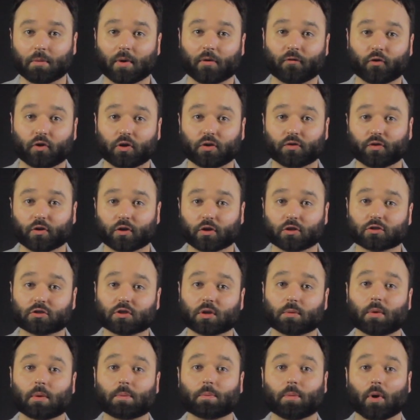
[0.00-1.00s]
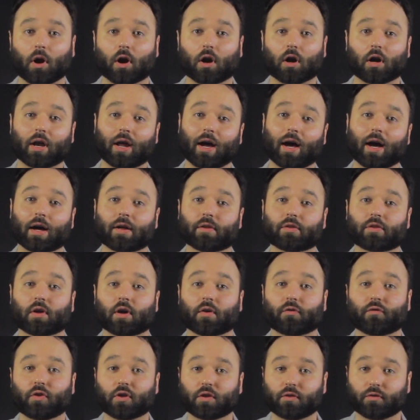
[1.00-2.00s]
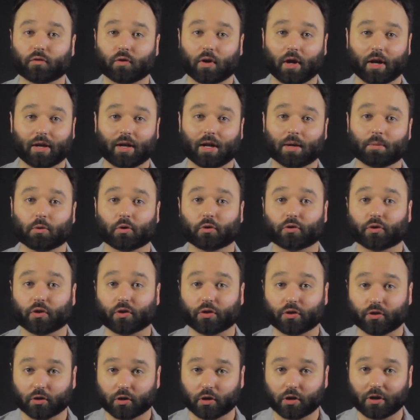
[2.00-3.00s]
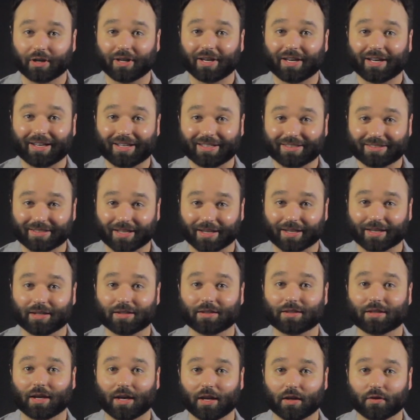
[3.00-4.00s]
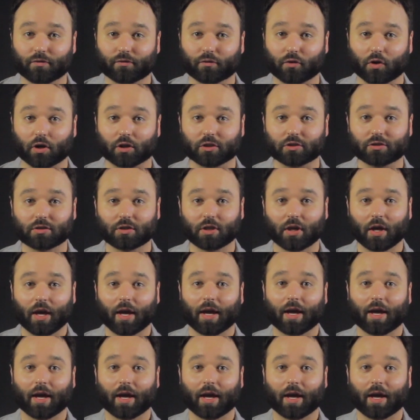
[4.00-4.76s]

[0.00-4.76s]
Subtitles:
My first finger is going to be barred on the 5th fret on both the 3rd, 2nd, and 1st.